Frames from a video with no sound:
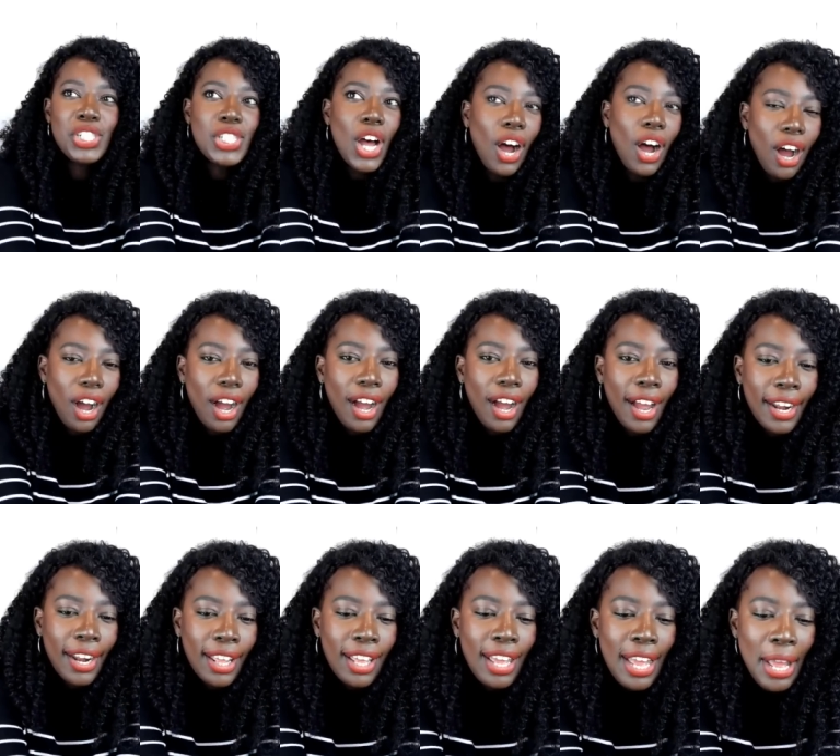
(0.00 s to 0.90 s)
odd
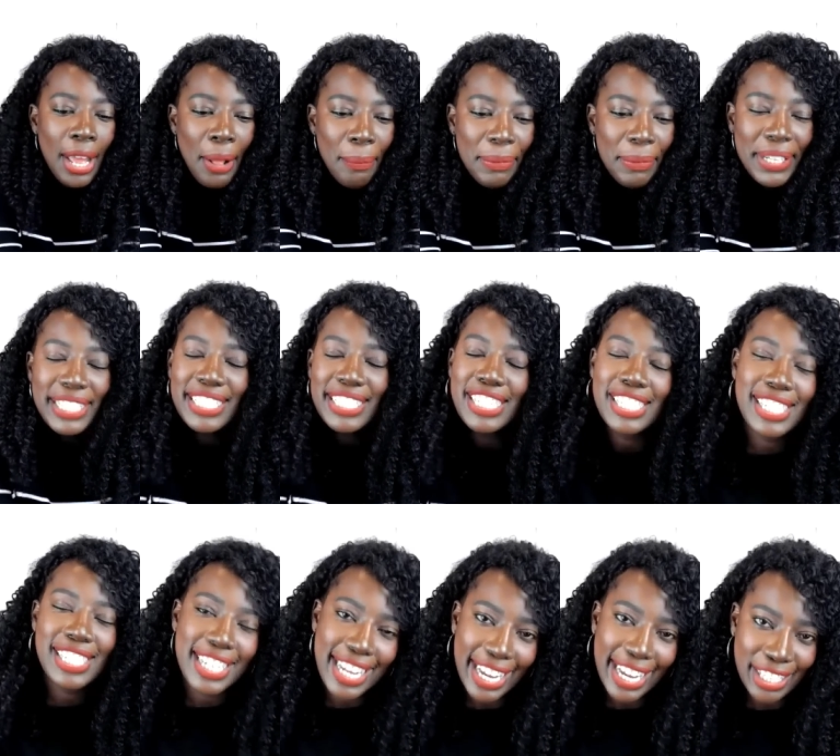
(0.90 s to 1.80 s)
because he's an
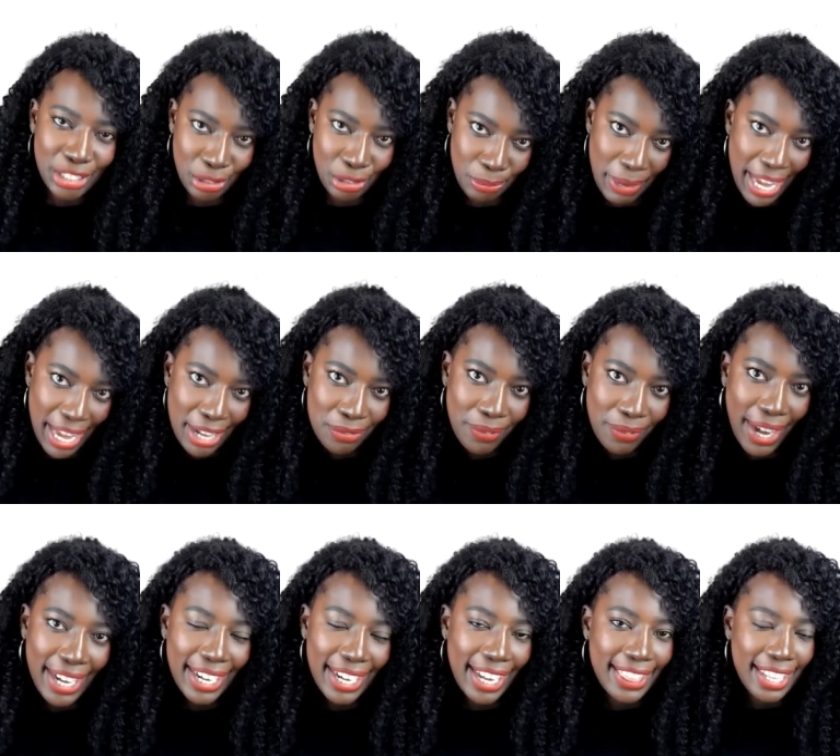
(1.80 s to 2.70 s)
engaged man,
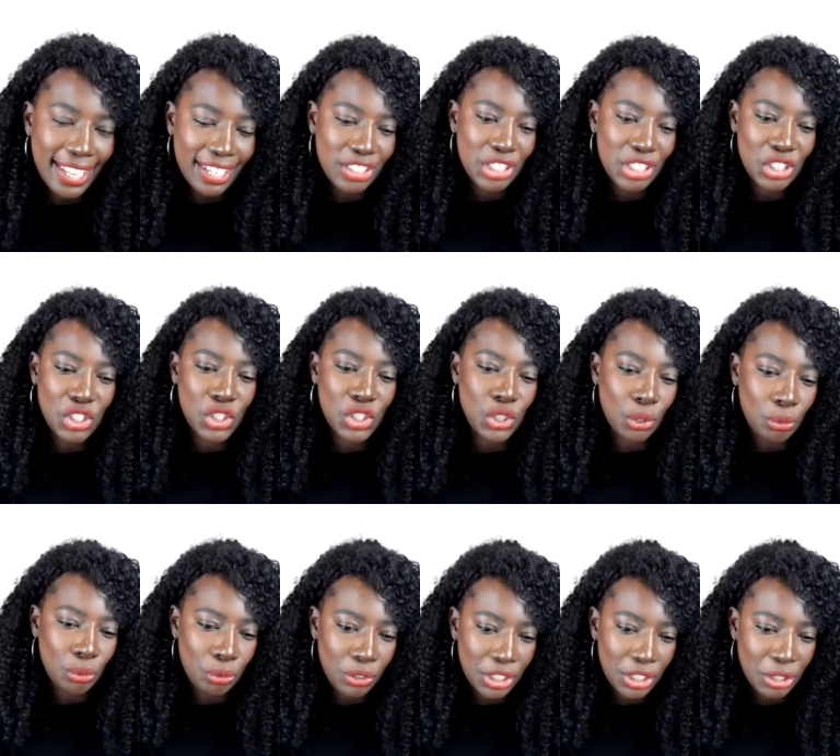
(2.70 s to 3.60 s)
right? And that is just so
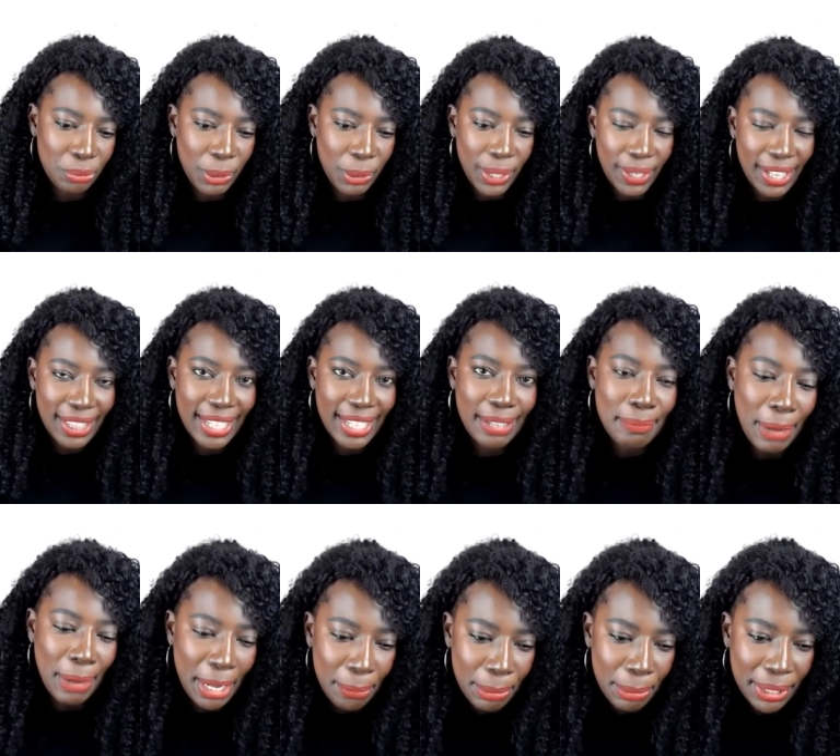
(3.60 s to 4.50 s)
freaking weird. In
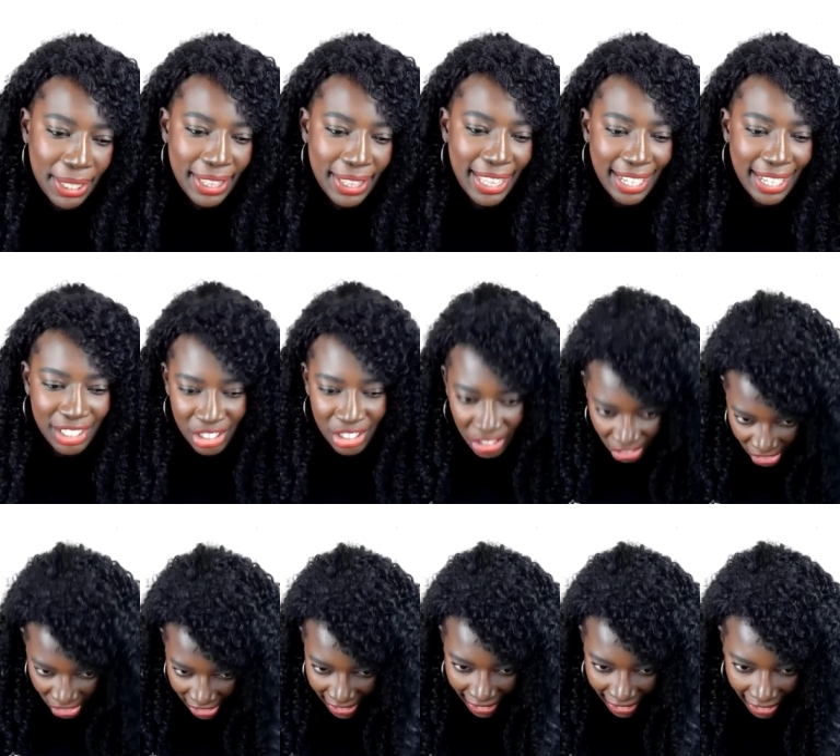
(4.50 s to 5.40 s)
my opinion, that is
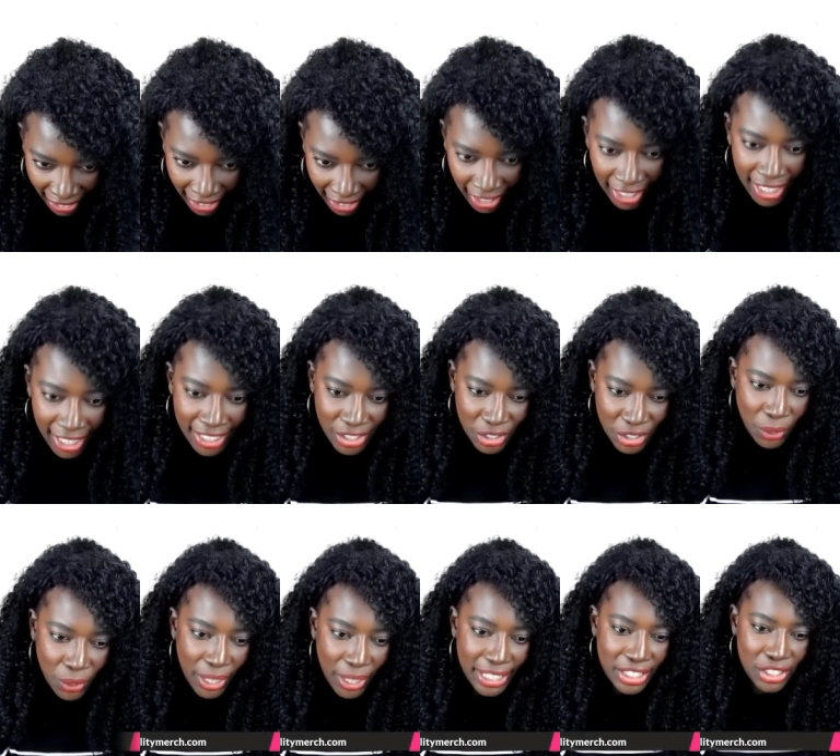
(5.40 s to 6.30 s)
cheating. So
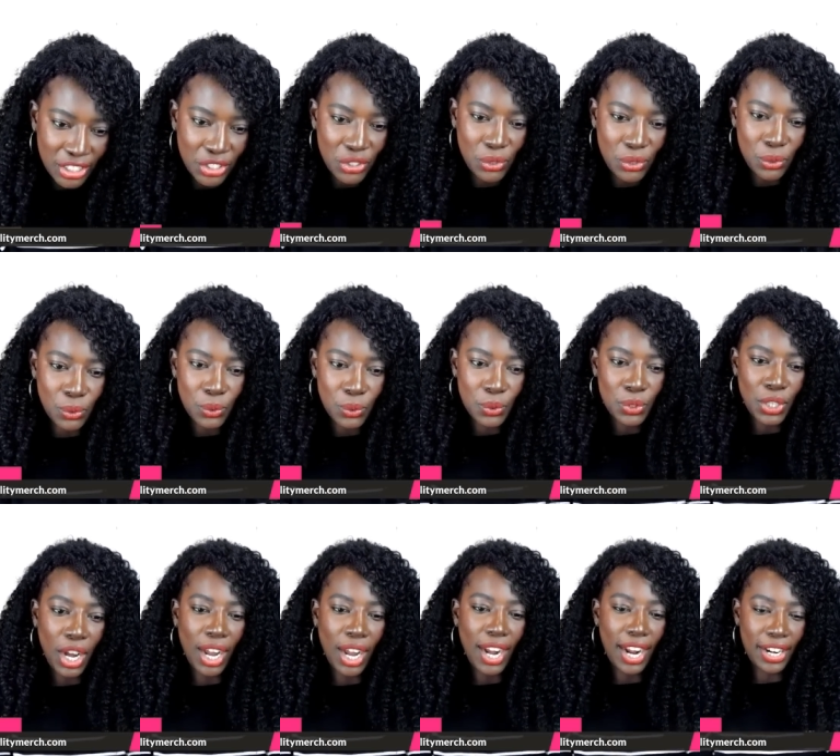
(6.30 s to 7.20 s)
I just do
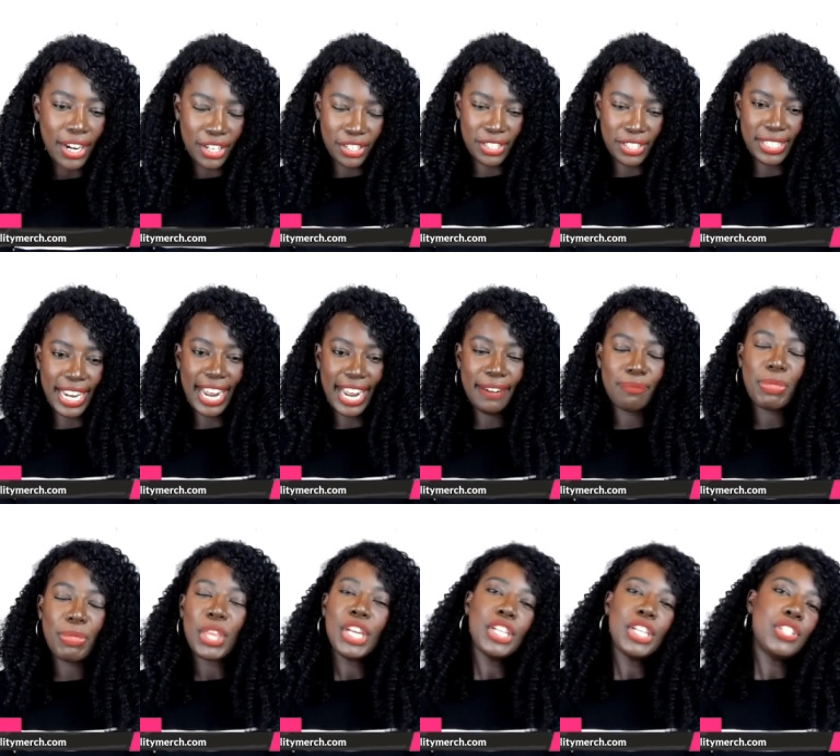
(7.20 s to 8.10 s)
not understand.
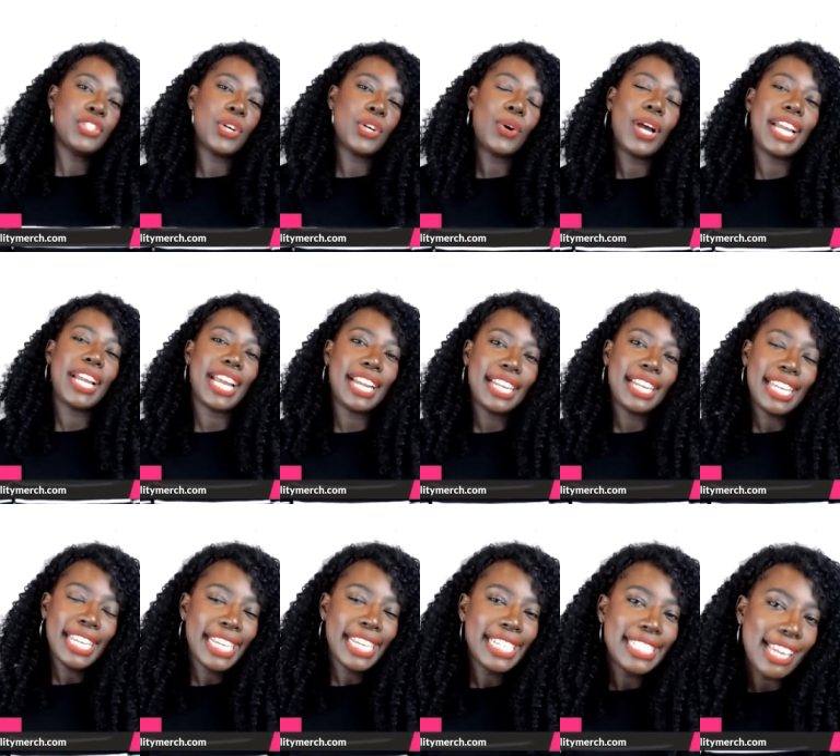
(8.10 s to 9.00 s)
So again,
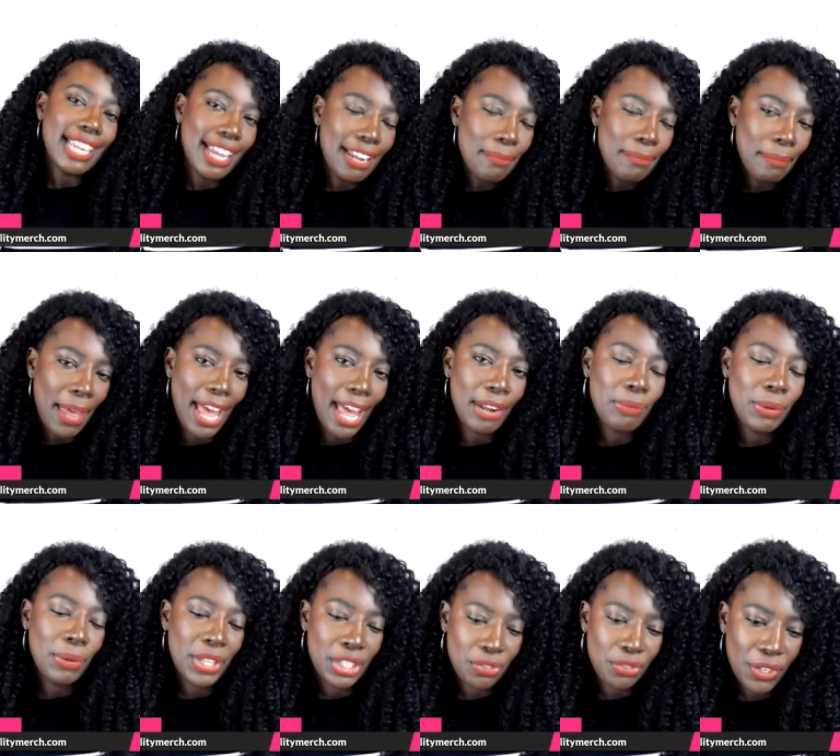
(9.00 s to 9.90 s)
he's in bed with
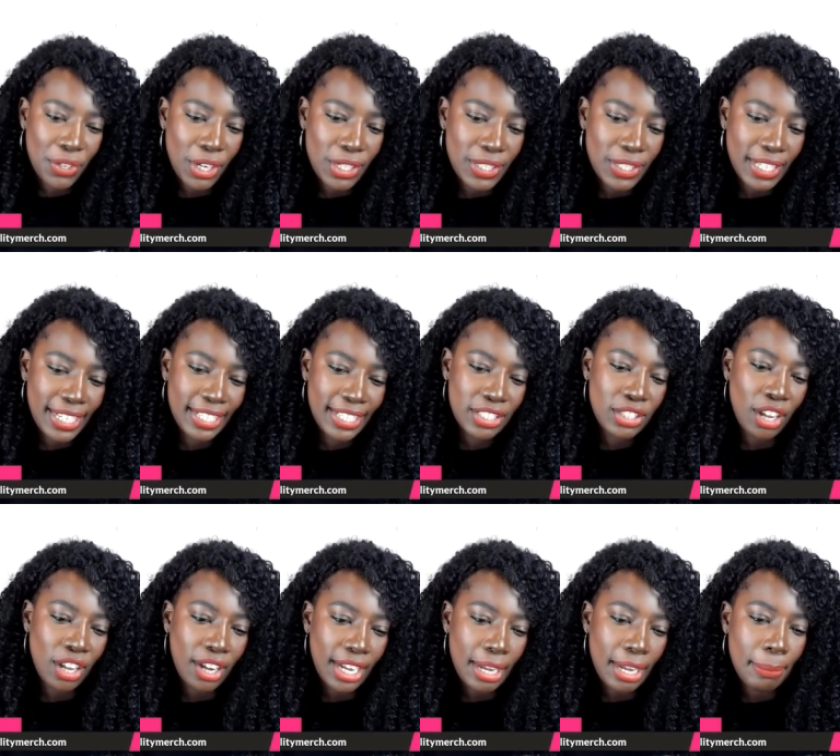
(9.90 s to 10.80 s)
his fiance, and he's
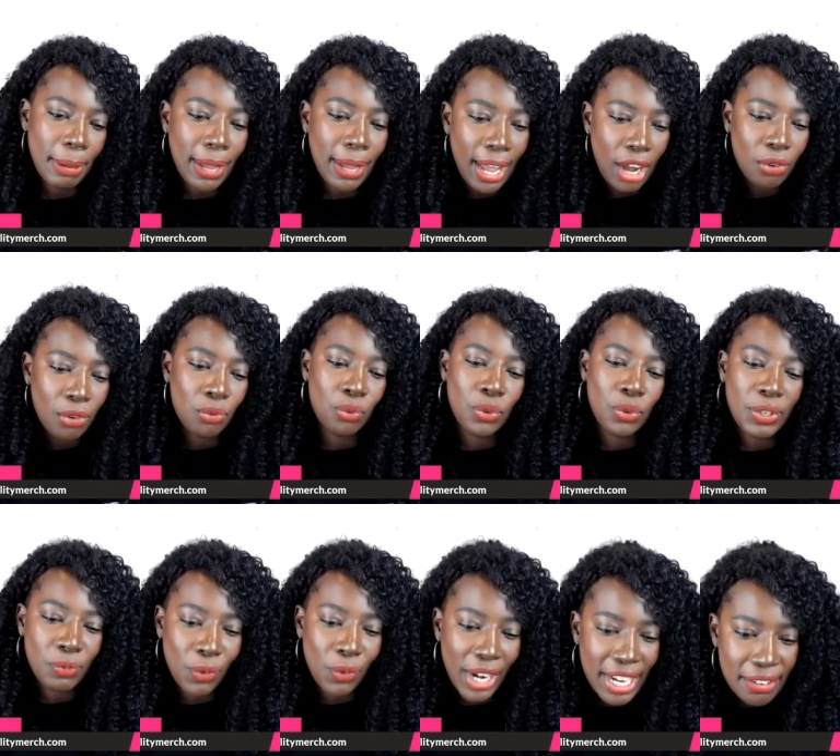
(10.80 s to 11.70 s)
talking about how
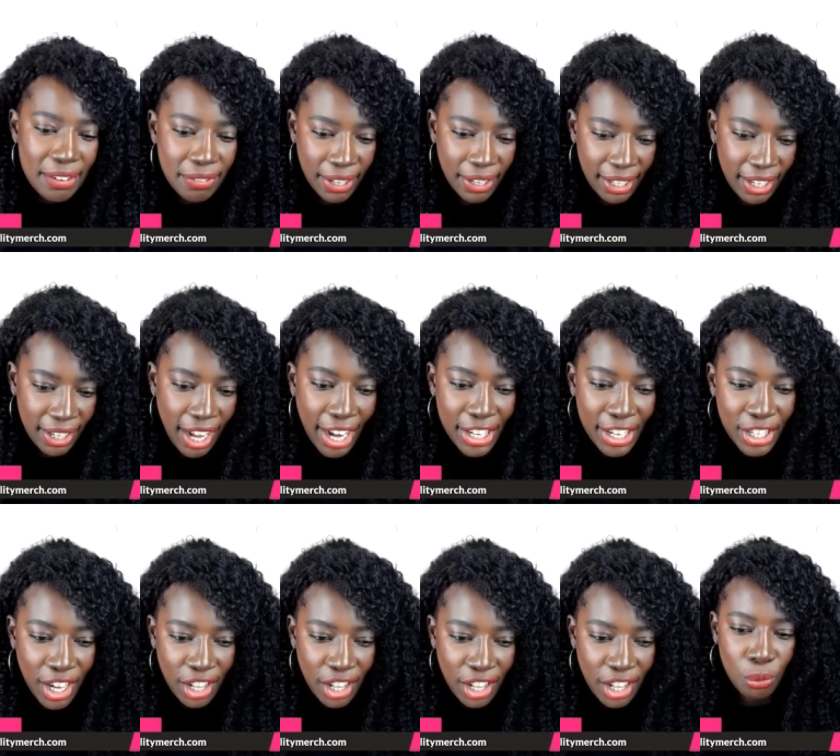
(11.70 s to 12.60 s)
Raven,
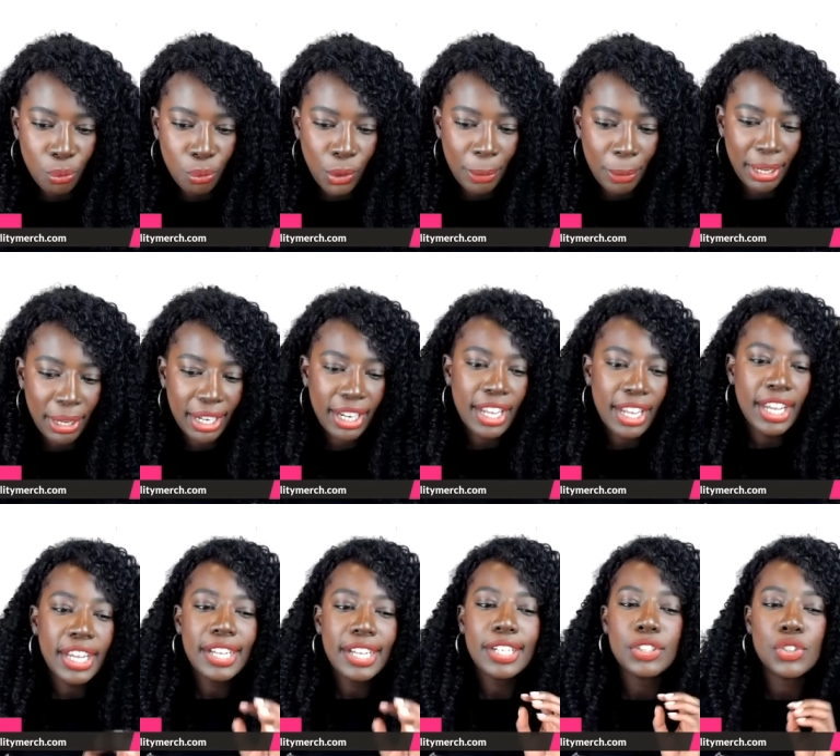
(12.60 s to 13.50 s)
another woman,
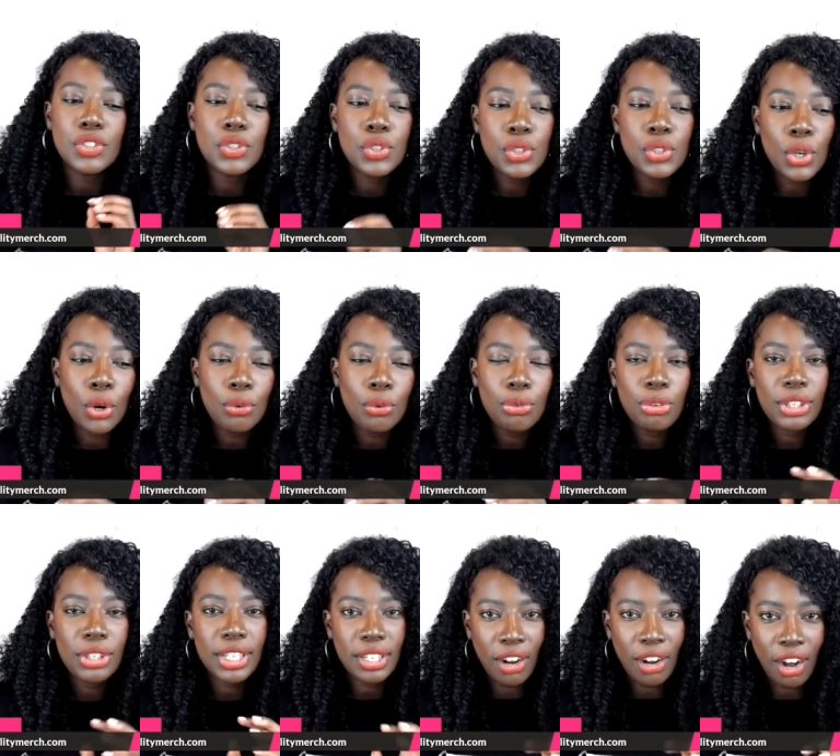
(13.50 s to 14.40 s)
is so
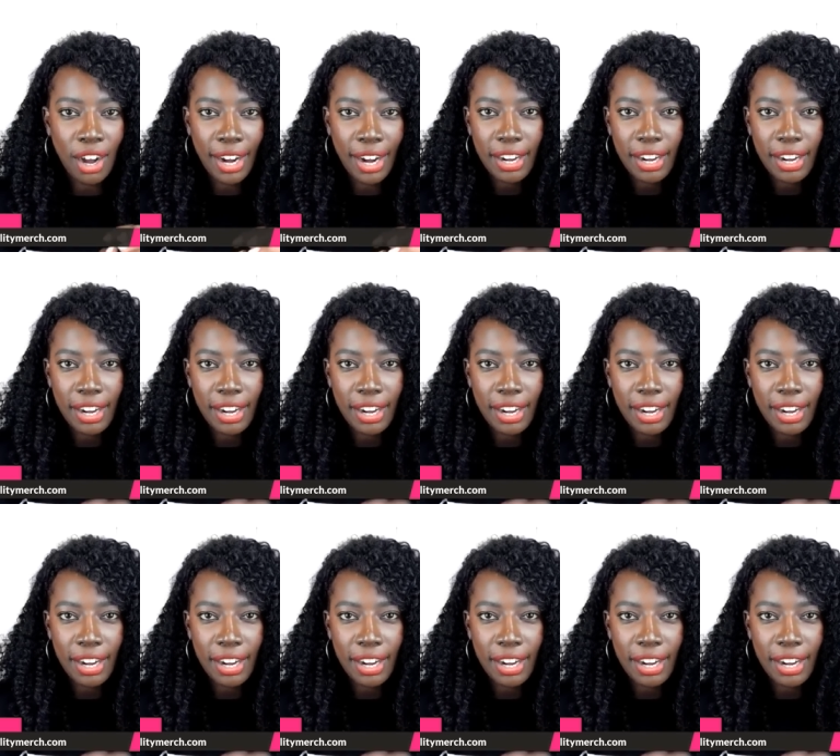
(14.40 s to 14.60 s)
freaking hot,